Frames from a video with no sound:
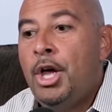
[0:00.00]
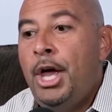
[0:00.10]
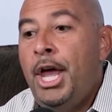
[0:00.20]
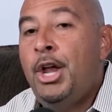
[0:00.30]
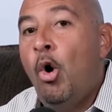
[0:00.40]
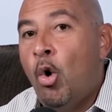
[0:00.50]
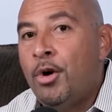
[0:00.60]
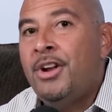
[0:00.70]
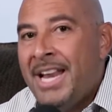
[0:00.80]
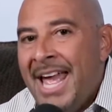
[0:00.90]
In
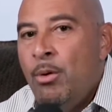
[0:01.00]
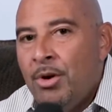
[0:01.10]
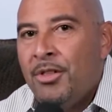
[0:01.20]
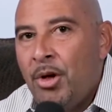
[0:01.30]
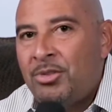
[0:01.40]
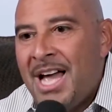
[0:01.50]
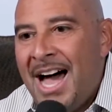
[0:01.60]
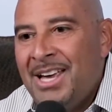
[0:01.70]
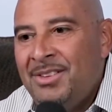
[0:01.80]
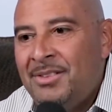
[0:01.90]
order to get one of those
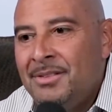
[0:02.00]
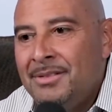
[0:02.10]
guys,